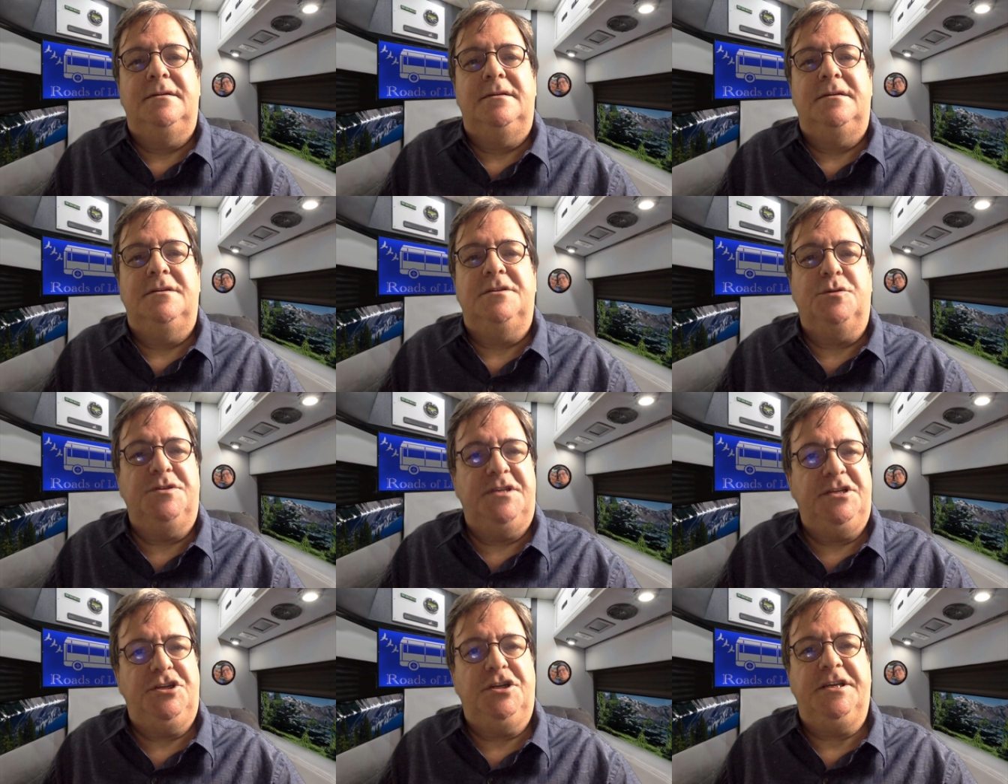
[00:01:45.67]
So
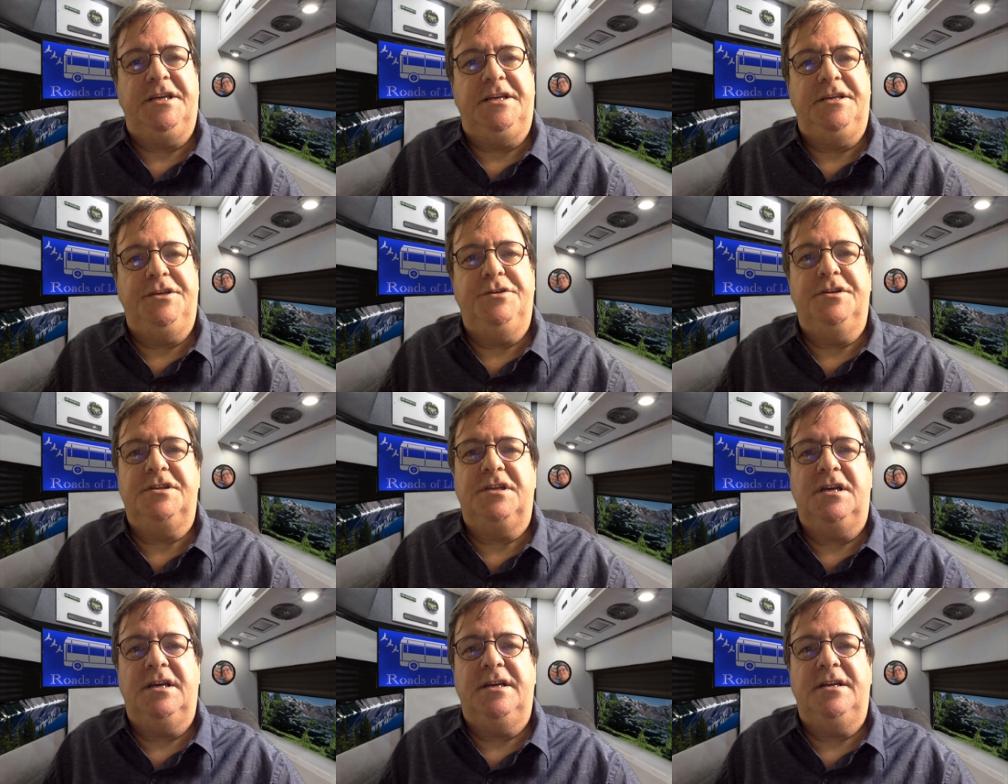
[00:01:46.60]
essentially, you
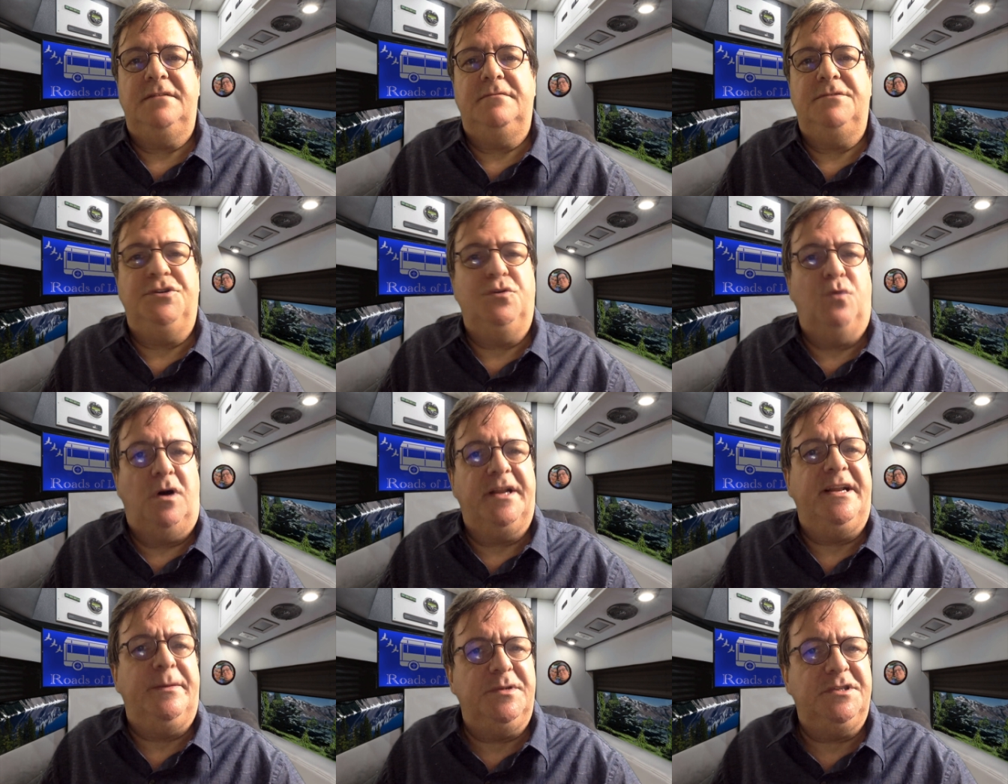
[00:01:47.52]
decide you want
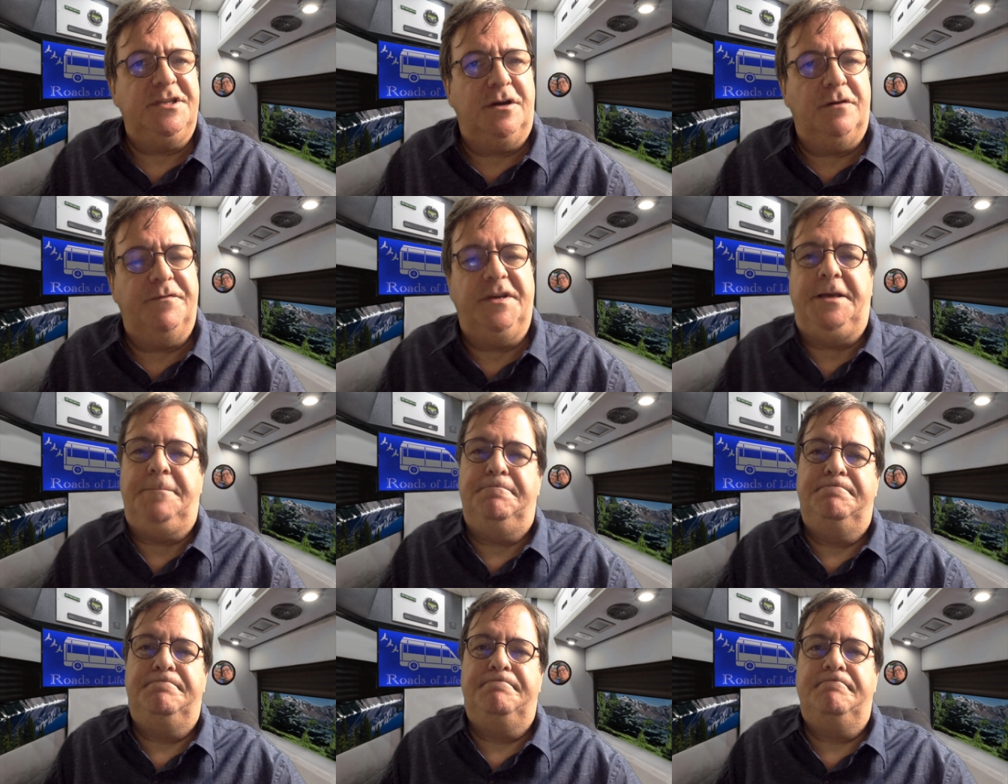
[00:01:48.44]
an Embassy RV.
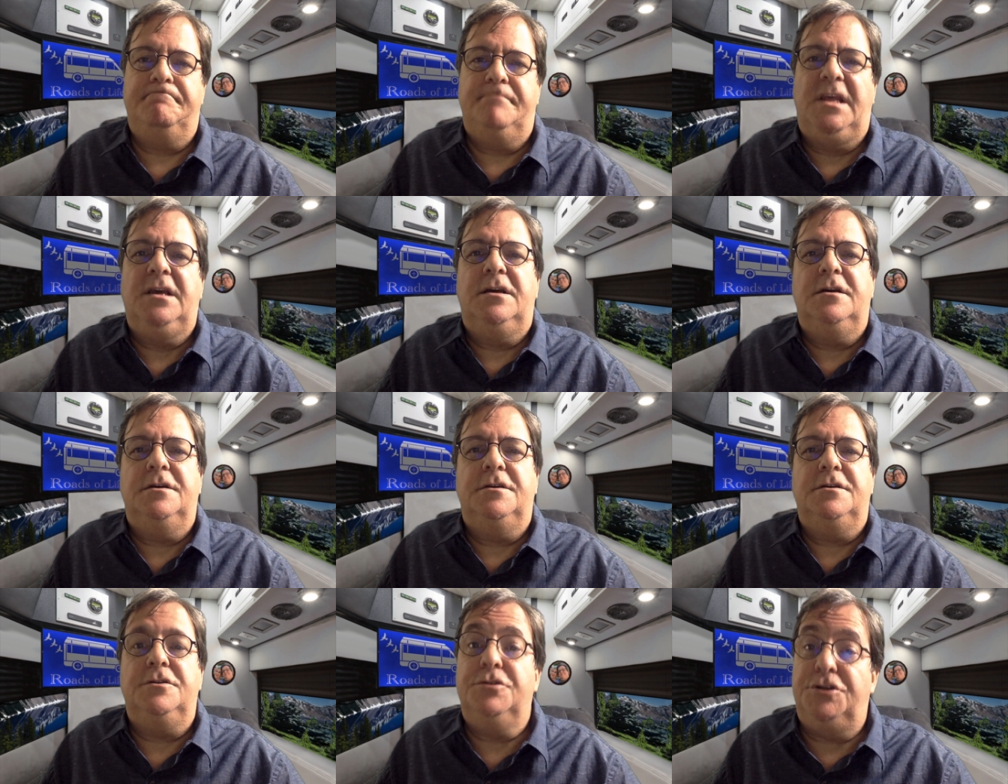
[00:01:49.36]

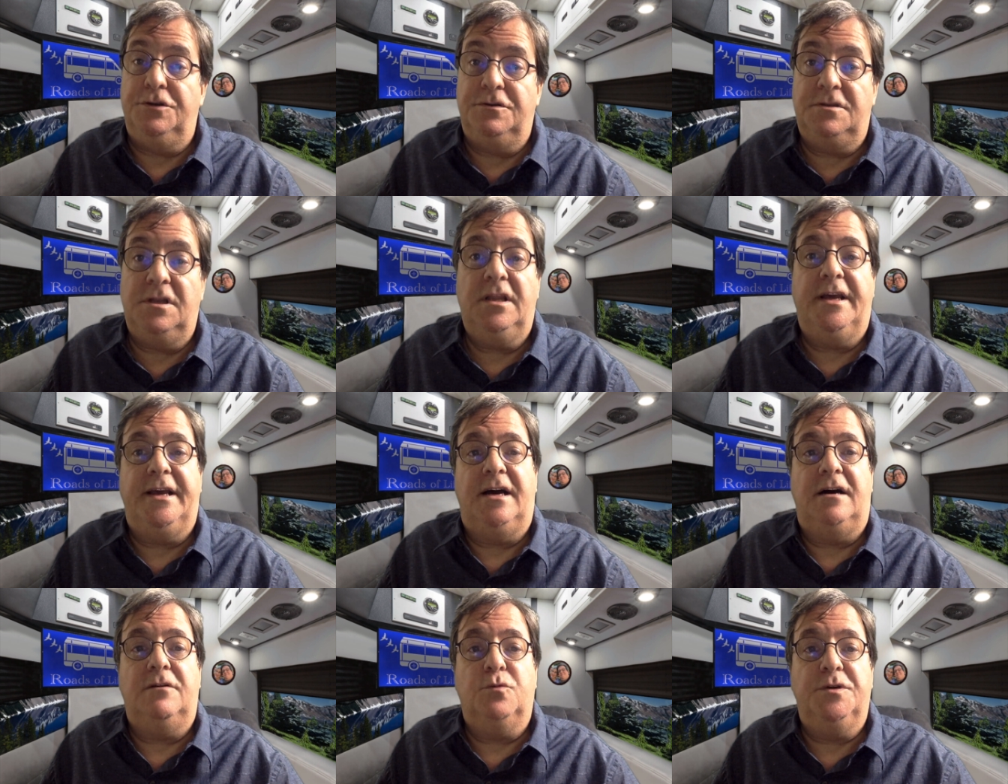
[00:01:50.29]
You choose the
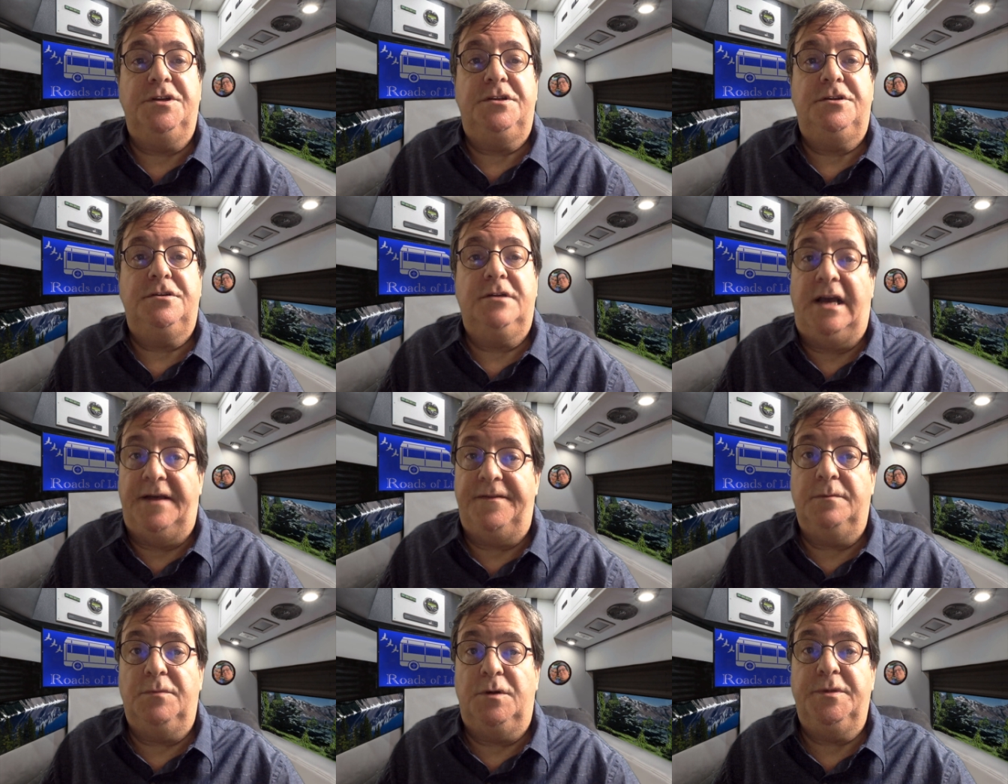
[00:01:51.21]
layout, which at
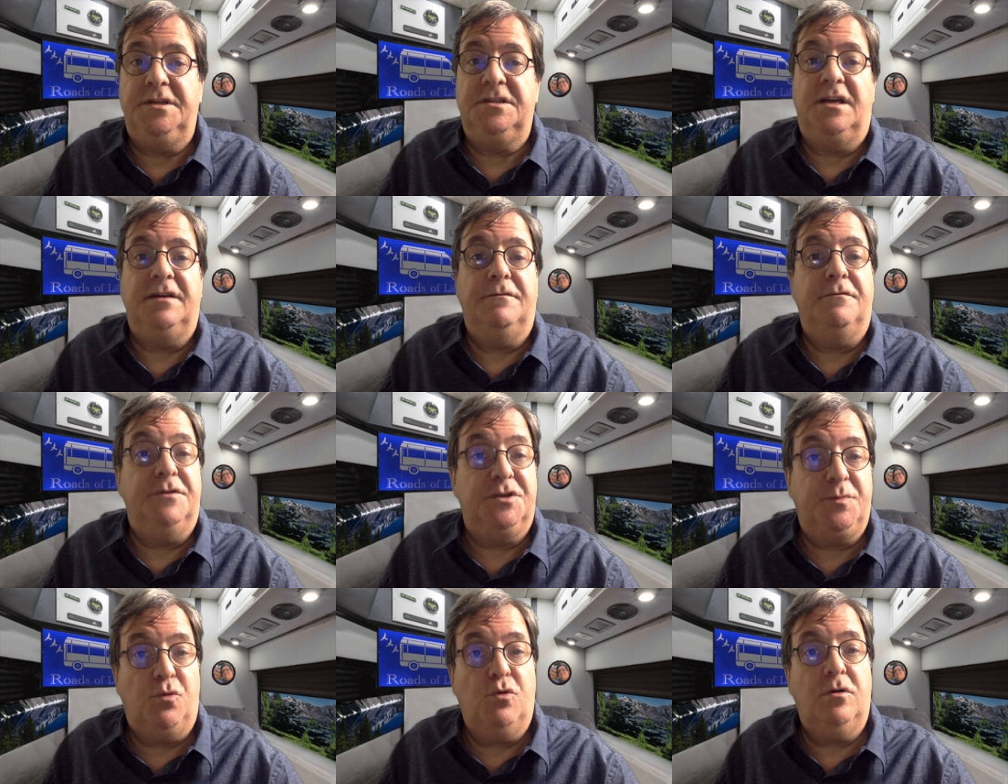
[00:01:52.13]
the moment is either the
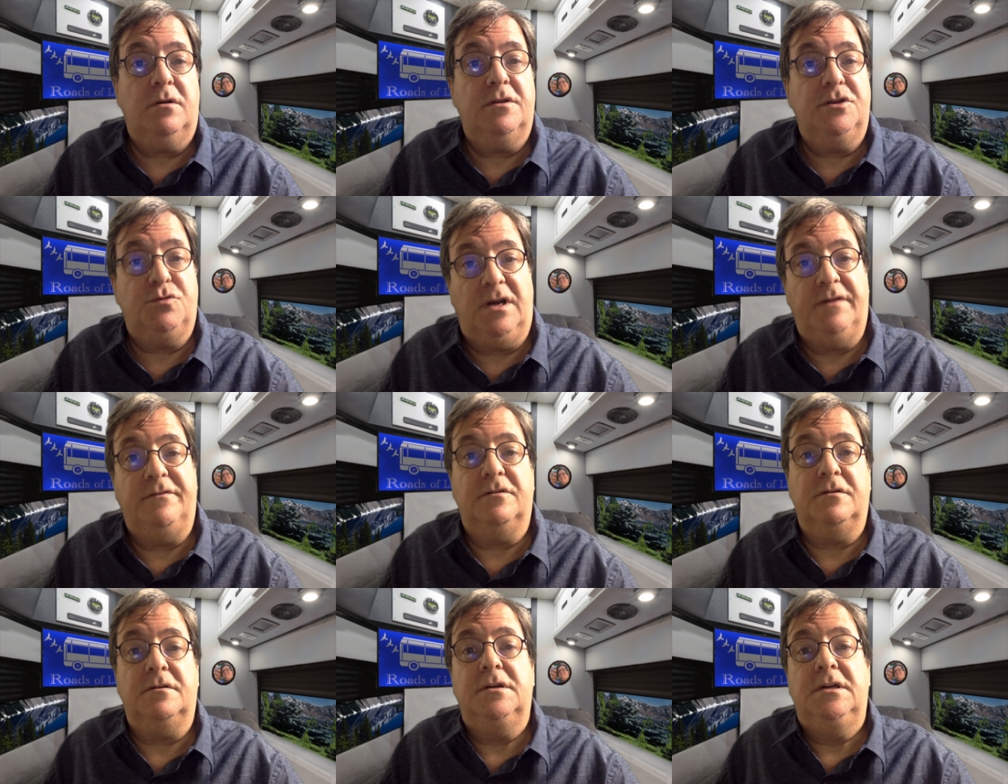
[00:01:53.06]
Sport, the
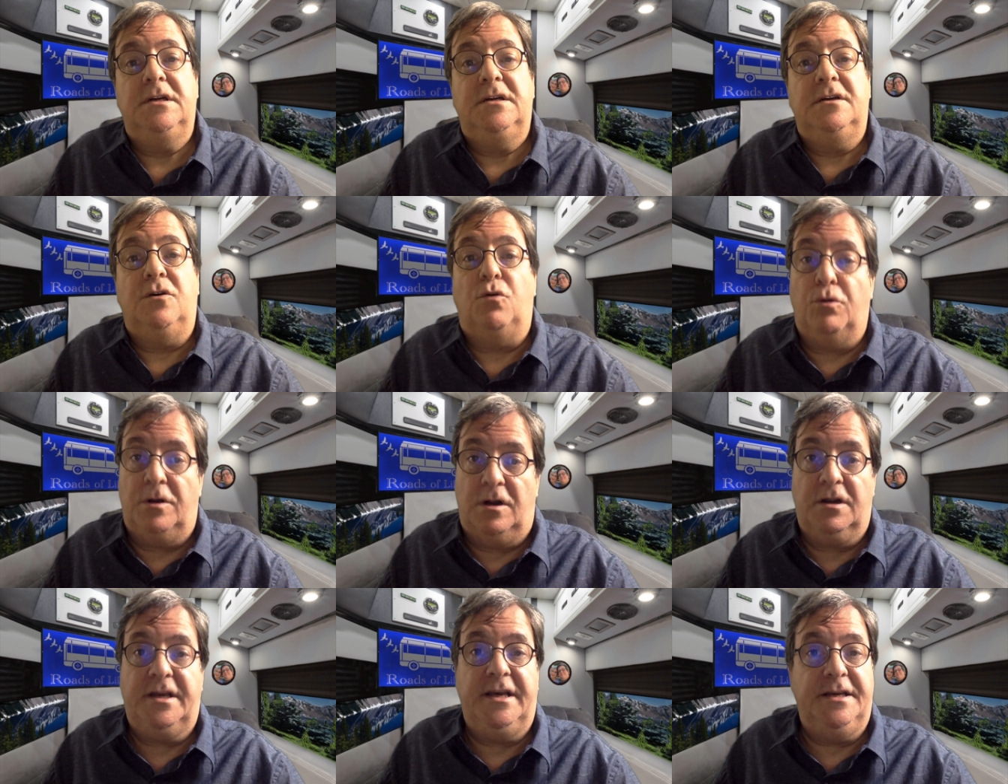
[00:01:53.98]
Traveler, or in
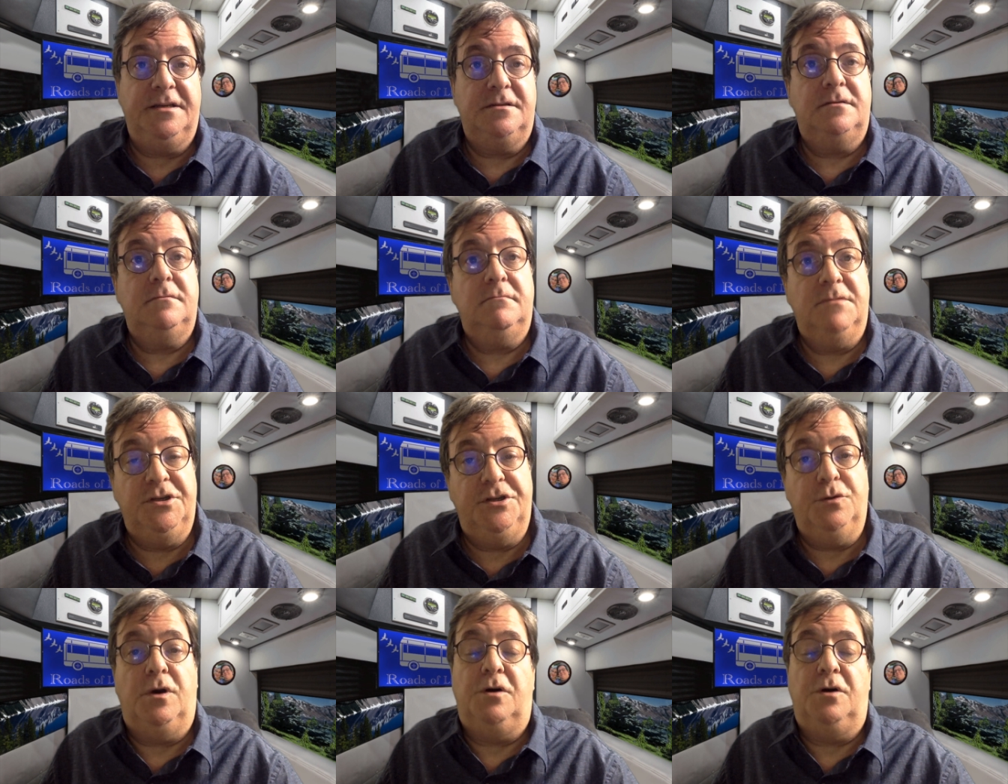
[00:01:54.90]
our case, the Duo.